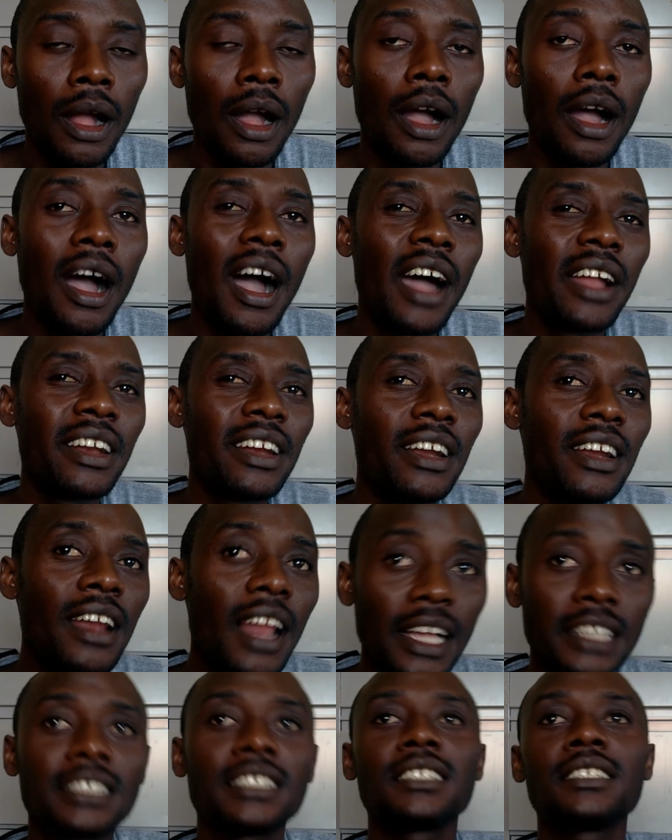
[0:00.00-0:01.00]
And
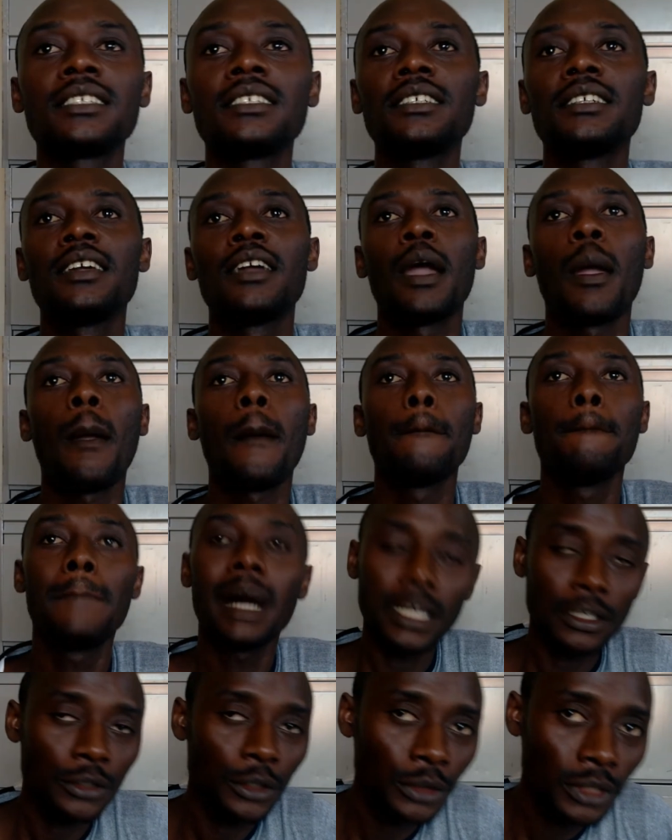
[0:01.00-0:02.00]
last
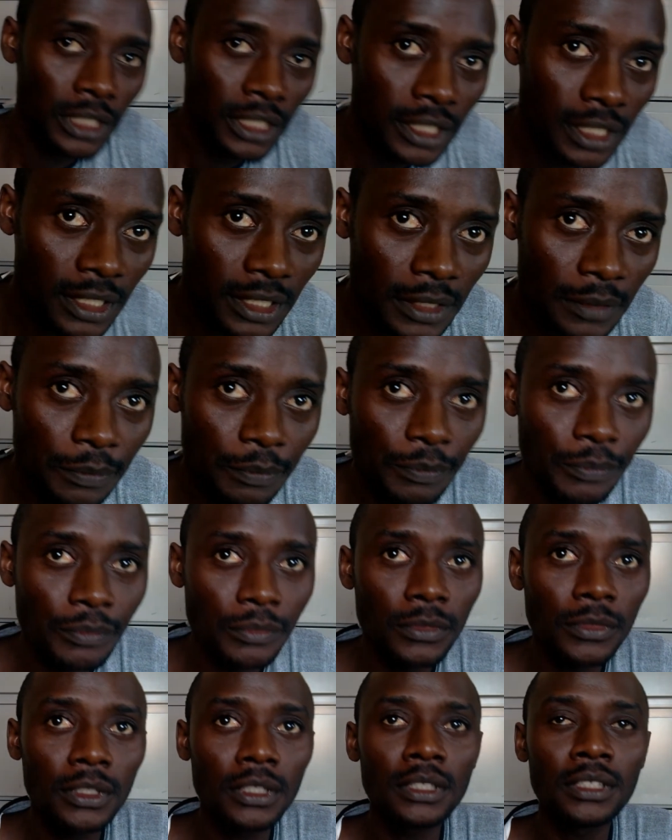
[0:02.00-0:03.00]
but not least,
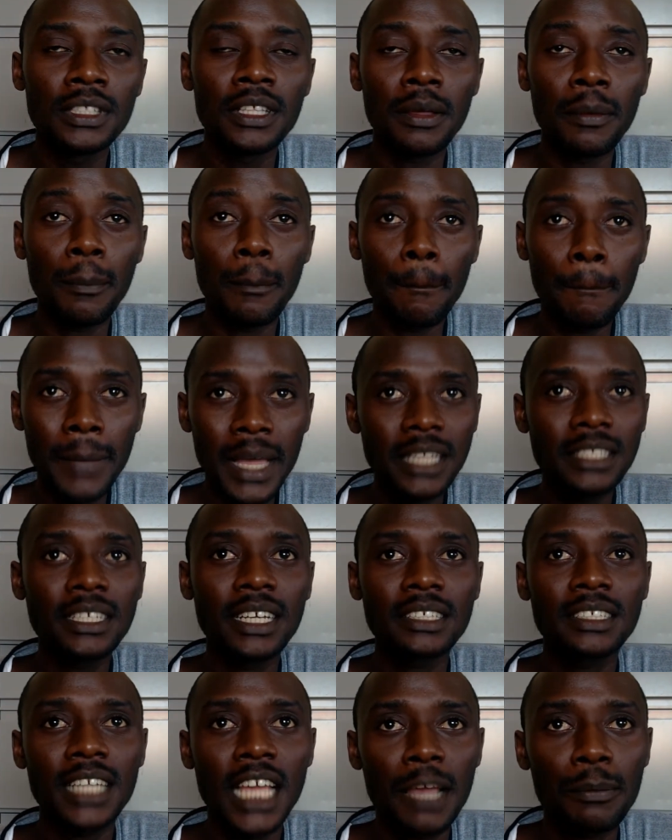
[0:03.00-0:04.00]
the major
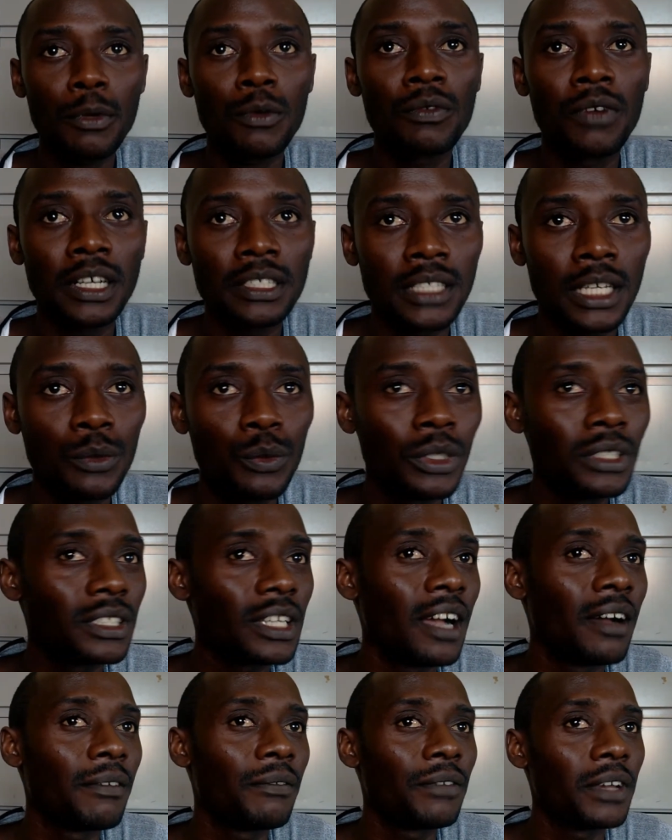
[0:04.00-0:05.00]
type of hazard which
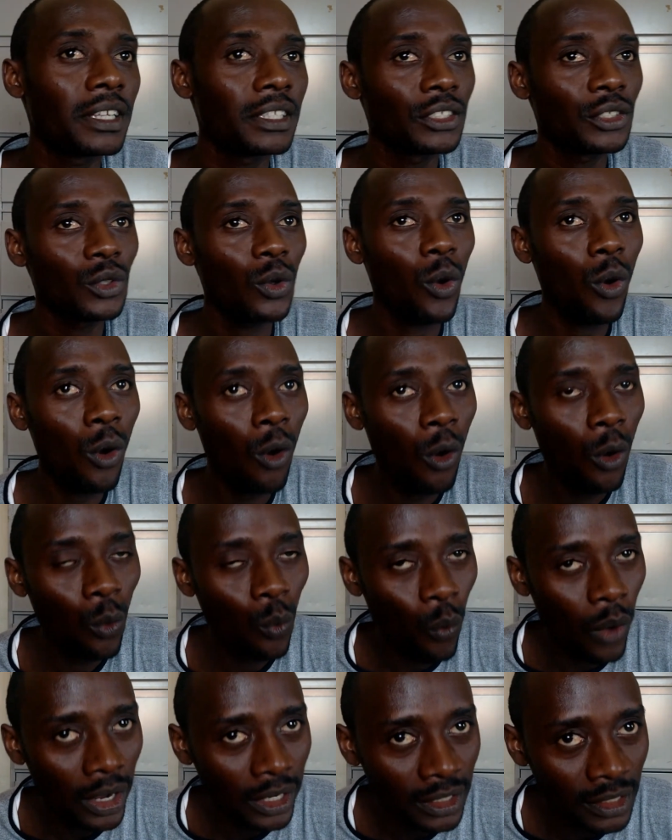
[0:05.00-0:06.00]
affects all
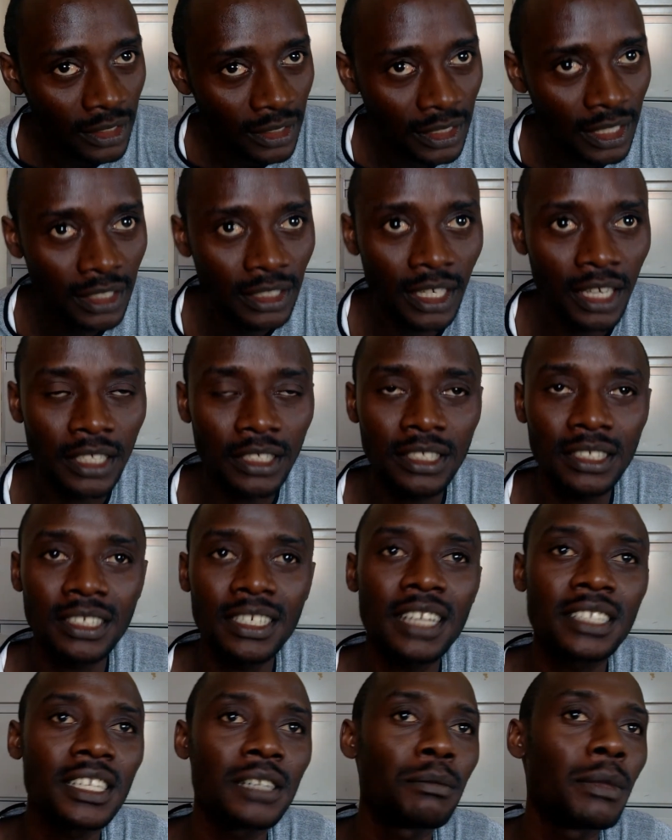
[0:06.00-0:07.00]
working sectors,
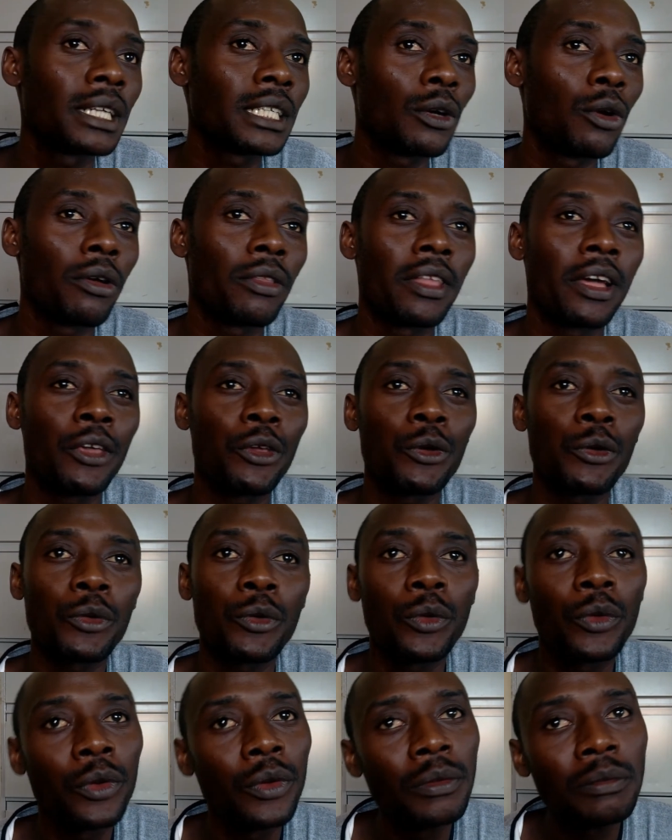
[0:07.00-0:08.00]
doesn't matter whether you're
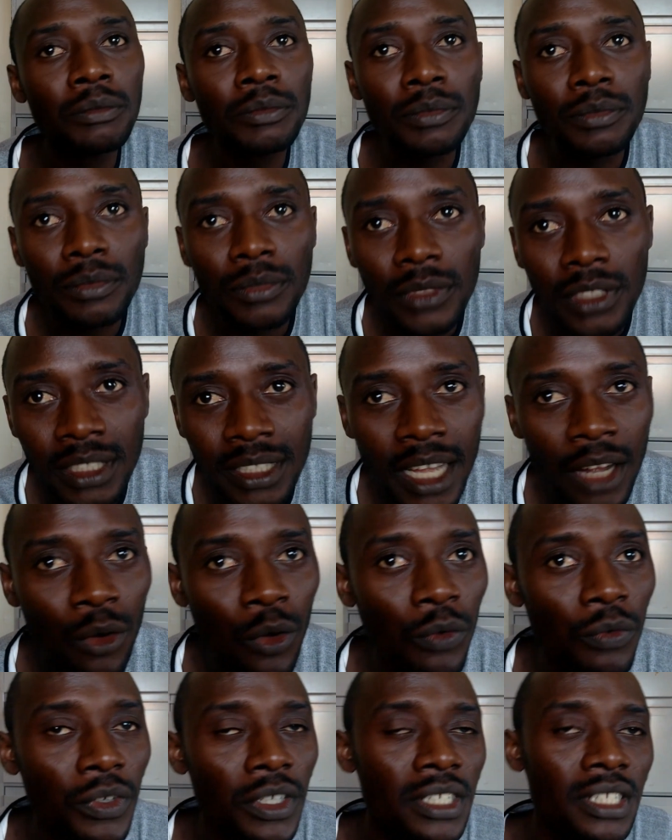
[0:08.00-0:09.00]
in an
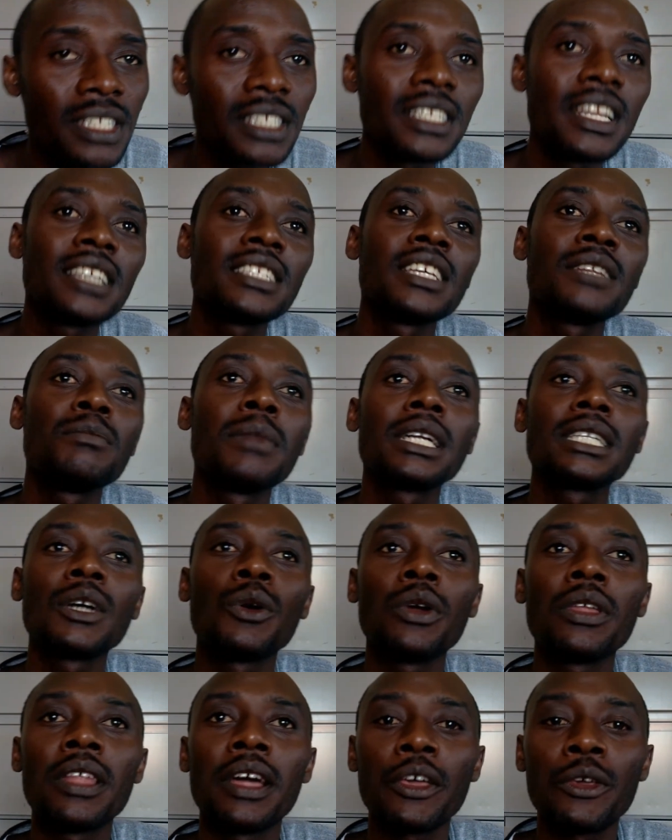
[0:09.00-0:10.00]
office, doesn't matter
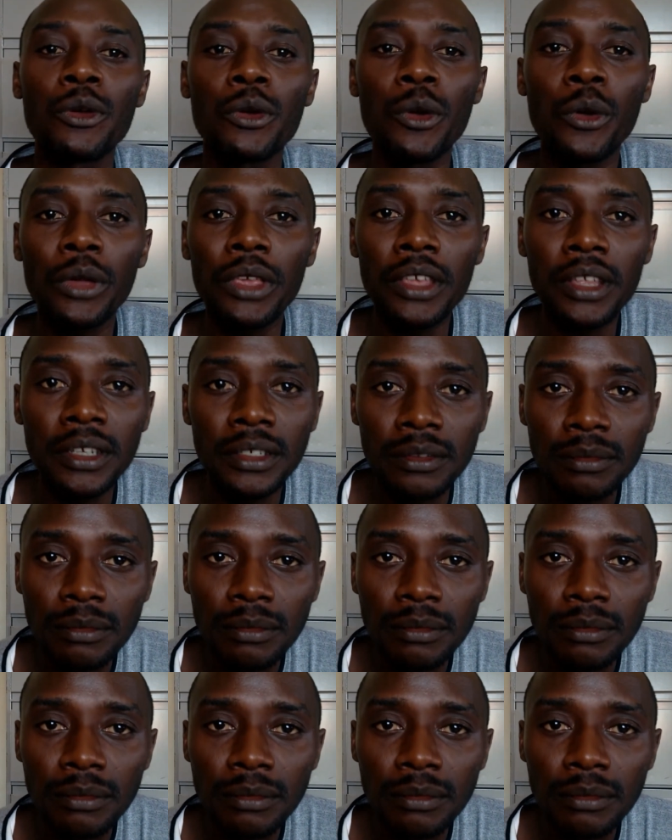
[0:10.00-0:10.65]
whether you're in